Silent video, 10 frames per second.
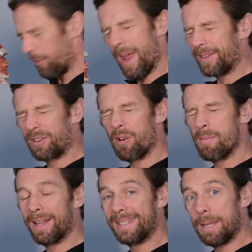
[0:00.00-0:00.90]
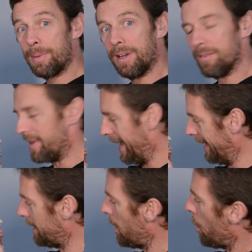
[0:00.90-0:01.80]
retromandibular
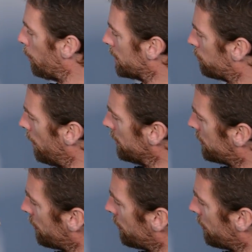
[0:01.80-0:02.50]
vein, which runs